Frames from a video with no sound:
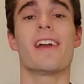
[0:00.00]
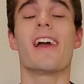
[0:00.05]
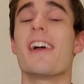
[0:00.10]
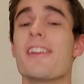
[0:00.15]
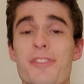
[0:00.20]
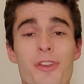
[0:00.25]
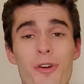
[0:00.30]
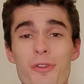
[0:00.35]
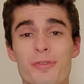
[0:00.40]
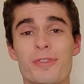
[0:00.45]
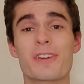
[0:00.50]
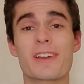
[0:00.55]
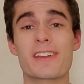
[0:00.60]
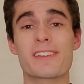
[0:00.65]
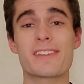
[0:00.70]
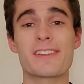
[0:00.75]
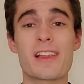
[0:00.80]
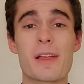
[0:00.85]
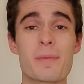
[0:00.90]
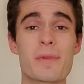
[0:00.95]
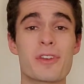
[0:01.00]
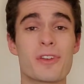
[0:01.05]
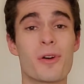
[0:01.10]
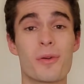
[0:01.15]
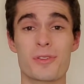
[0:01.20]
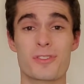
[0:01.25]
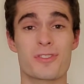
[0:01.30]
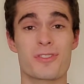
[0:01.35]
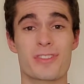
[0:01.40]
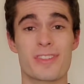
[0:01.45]
And don't forget to let me
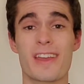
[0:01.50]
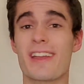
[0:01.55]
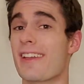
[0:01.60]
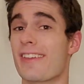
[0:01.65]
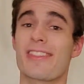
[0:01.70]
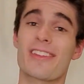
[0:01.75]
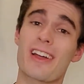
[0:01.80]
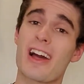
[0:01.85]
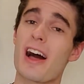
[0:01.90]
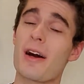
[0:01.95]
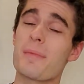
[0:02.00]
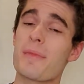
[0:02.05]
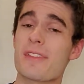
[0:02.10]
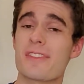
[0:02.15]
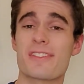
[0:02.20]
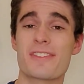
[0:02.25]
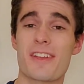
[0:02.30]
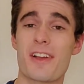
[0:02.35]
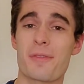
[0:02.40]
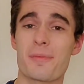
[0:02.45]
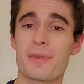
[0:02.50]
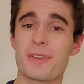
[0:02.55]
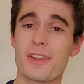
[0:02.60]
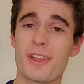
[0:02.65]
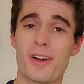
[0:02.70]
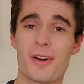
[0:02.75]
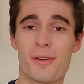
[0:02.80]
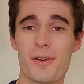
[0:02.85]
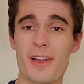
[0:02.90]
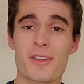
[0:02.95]
know what you think in the comments down
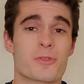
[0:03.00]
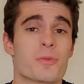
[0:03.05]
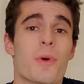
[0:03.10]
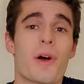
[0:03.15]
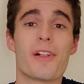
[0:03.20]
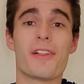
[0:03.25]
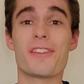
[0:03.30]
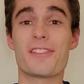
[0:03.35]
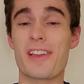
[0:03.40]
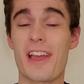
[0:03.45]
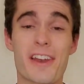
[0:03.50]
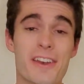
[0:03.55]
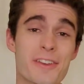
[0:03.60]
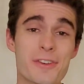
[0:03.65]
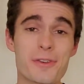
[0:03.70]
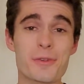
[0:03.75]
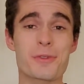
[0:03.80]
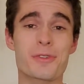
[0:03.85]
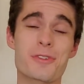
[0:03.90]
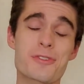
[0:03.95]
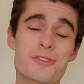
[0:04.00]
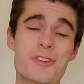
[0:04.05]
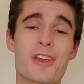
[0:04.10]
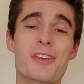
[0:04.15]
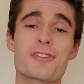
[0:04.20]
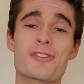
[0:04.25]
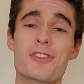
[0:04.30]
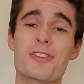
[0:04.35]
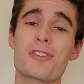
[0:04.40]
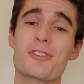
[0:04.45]
below, as well as any new
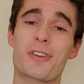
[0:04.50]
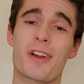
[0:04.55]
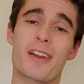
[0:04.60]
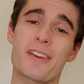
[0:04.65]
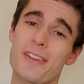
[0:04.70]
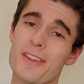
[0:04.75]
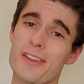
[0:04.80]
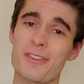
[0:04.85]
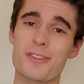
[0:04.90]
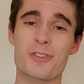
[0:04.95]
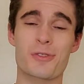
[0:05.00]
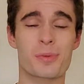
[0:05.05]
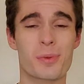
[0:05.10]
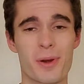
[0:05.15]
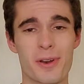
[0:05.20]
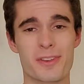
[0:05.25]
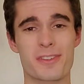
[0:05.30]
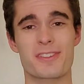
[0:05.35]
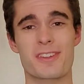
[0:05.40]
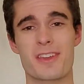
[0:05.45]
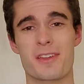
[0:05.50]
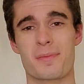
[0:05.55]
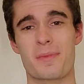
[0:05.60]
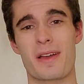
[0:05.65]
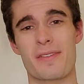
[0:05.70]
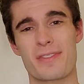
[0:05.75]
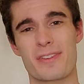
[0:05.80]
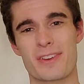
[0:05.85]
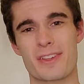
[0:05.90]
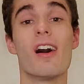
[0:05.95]
suggestions or ideas you want to see in
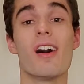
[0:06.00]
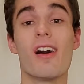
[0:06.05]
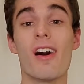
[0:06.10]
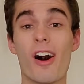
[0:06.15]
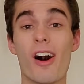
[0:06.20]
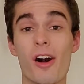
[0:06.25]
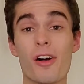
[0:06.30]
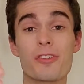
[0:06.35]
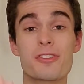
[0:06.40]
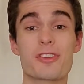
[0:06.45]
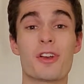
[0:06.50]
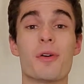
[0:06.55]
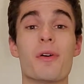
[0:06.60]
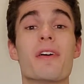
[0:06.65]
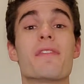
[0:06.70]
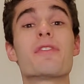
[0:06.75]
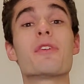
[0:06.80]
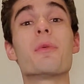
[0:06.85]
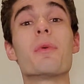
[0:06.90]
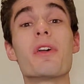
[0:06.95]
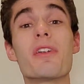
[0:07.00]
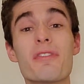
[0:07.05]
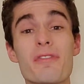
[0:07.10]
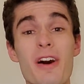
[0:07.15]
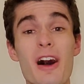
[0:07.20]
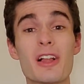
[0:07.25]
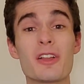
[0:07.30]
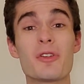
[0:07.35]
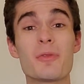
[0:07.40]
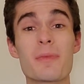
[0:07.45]
my video. Also, if you want to
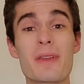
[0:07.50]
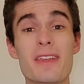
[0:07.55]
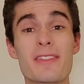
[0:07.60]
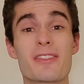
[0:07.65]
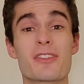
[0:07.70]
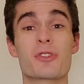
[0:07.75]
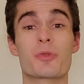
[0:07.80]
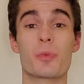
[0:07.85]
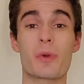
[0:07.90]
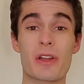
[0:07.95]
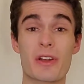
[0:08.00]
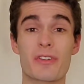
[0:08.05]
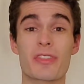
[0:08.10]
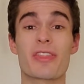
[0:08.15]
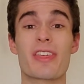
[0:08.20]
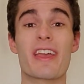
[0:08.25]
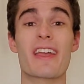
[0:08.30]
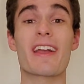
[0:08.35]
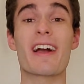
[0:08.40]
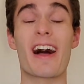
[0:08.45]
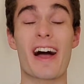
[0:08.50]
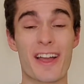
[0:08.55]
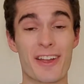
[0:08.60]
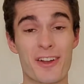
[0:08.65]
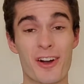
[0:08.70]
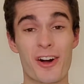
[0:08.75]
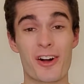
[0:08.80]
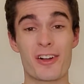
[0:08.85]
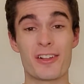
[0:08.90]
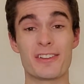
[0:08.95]
follow me in this weird thing I
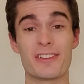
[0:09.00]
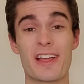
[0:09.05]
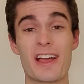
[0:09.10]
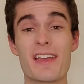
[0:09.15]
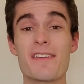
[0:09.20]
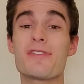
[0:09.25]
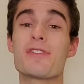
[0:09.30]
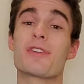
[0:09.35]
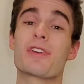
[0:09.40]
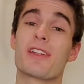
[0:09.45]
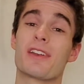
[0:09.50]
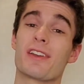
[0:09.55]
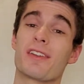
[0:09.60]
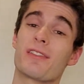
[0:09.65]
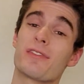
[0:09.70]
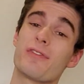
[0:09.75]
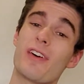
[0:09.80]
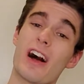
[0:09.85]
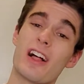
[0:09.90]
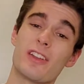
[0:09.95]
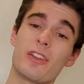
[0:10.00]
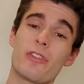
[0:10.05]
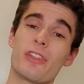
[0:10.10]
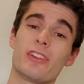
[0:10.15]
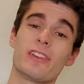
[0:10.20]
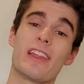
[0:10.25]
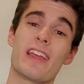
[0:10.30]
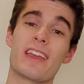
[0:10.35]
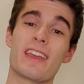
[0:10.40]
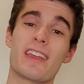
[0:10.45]
call life, you can follow the
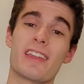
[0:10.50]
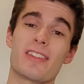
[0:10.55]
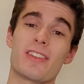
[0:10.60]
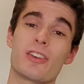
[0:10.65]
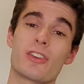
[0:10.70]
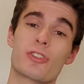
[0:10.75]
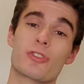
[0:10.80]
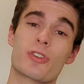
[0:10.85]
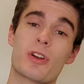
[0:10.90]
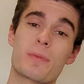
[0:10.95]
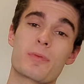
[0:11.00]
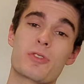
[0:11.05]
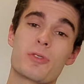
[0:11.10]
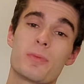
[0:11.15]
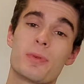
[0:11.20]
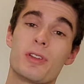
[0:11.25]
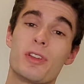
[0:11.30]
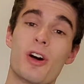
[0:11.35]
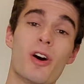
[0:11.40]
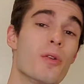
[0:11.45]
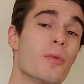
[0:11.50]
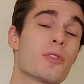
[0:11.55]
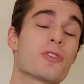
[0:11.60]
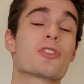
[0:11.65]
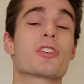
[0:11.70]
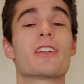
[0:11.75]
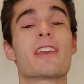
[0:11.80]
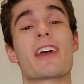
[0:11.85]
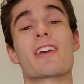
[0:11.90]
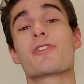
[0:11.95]
link in the description below,
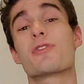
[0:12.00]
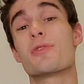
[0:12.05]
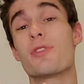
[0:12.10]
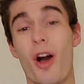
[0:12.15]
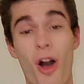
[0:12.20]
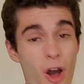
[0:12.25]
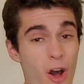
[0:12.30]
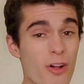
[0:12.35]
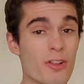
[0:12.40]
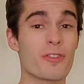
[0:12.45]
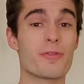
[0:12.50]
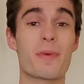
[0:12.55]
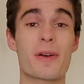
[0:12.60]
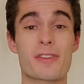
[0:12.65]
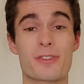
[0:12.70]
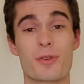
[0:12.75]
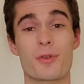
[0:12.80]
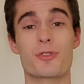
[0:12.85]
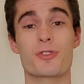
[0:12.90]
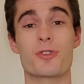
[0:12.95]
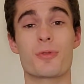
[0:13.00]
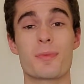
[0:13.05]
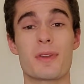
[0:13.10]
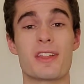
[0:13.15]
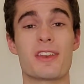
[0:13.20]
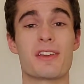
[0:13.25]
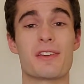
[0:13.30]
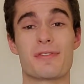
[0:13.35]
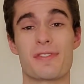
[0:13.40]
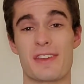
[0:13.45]
which connects you to all of my social
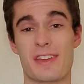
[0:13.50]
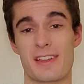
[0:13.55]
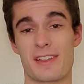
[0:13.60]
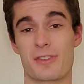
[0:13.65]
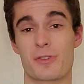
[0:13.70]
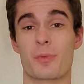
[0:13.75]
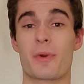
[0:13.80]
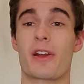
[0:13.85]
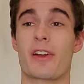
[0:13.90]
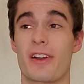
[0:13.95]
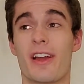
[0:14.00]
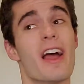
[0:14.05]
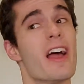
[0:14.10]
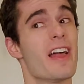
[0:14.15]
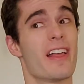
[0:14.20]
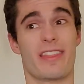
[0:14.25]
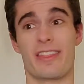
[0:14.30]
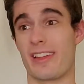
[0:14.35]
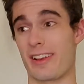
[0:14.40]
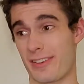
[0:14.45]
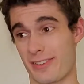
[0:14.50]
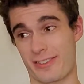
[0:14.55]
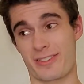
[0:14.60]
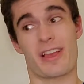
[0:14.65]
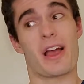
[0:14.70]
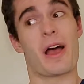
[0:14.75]
media feeds, where there's